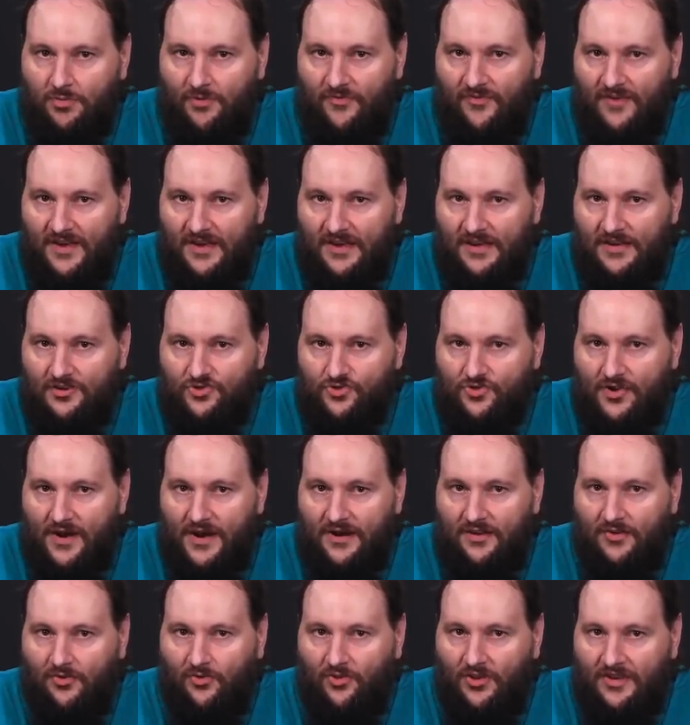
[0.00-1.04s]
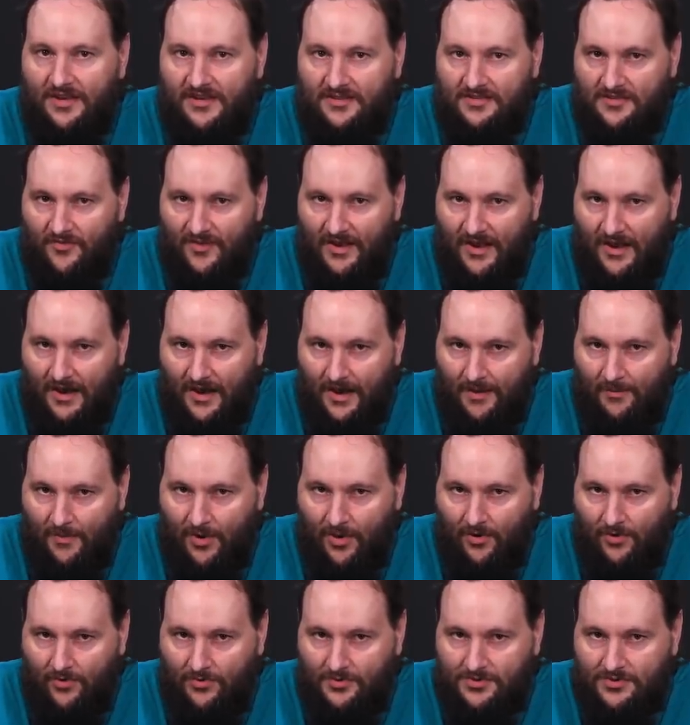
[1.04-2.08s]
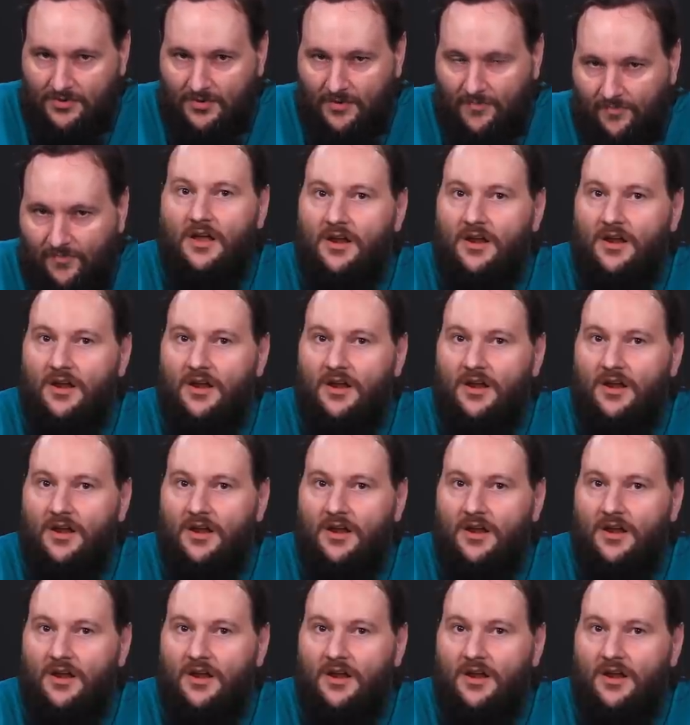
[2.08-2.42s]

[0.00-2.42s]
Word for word: prevent and track leaks of AI models.